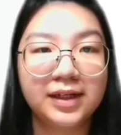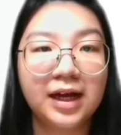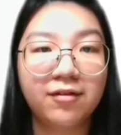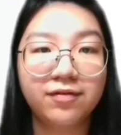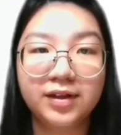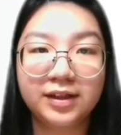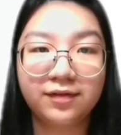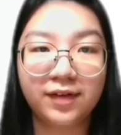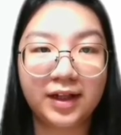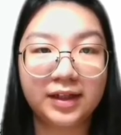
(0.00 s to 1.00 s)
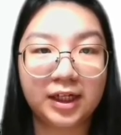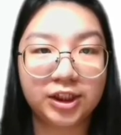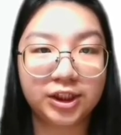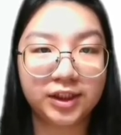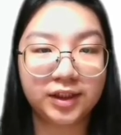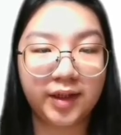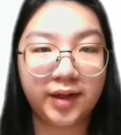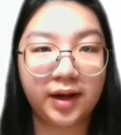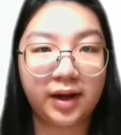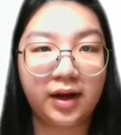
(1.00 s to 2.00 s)
Then after the fat digestion
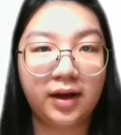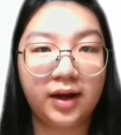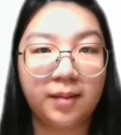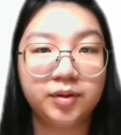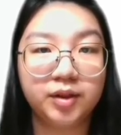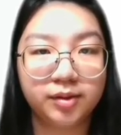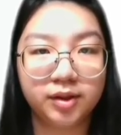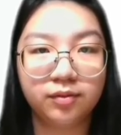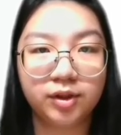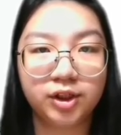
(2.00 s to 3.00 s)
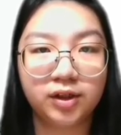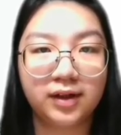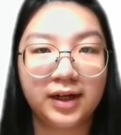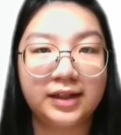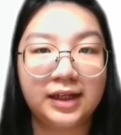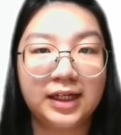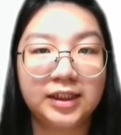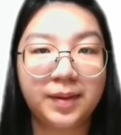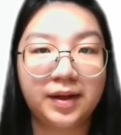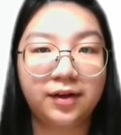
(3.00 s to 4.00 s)
and absorption, which occur at the
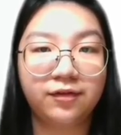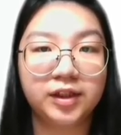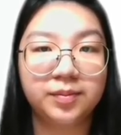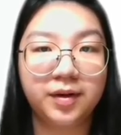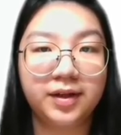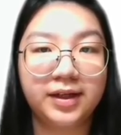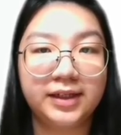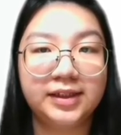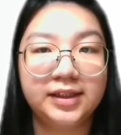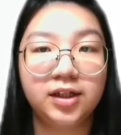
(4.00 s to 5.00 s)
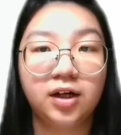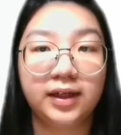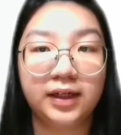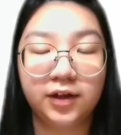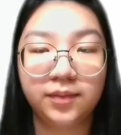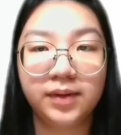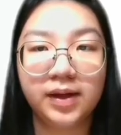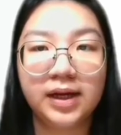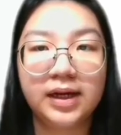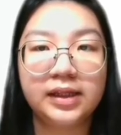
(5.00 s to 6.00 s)
last part of the small intestine called ileum,
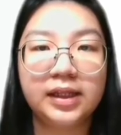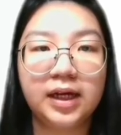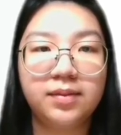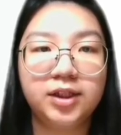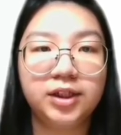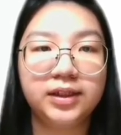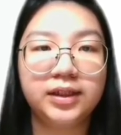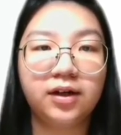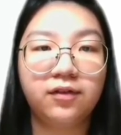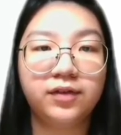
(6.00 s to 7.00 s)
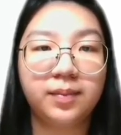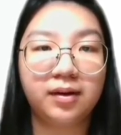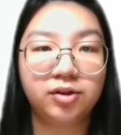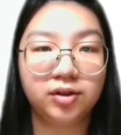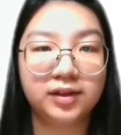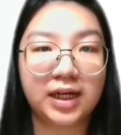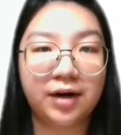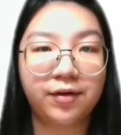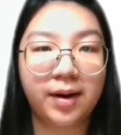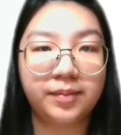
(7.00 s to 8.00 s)
the majority of the bile salts
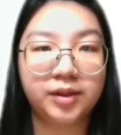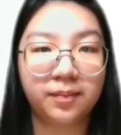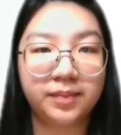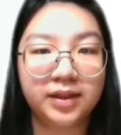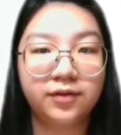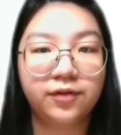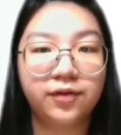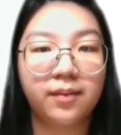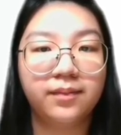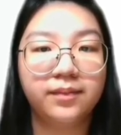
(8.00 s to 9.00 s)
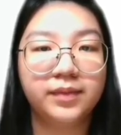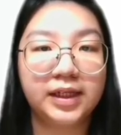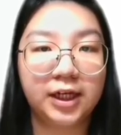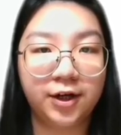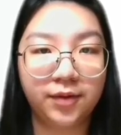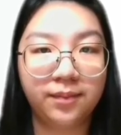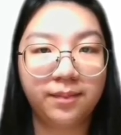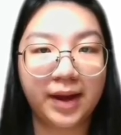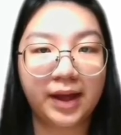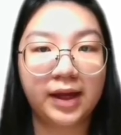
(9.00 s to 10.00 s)
are reabsorbed from the ileum
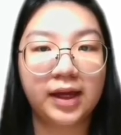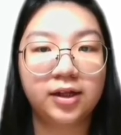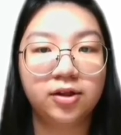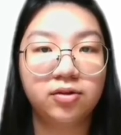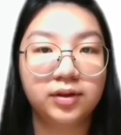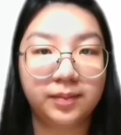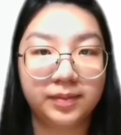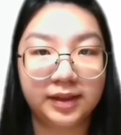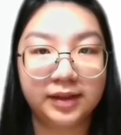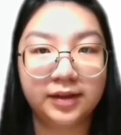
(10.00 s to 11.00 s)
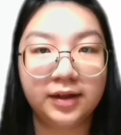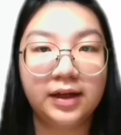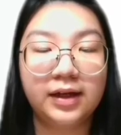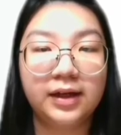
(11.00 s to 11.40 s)
back into the blood.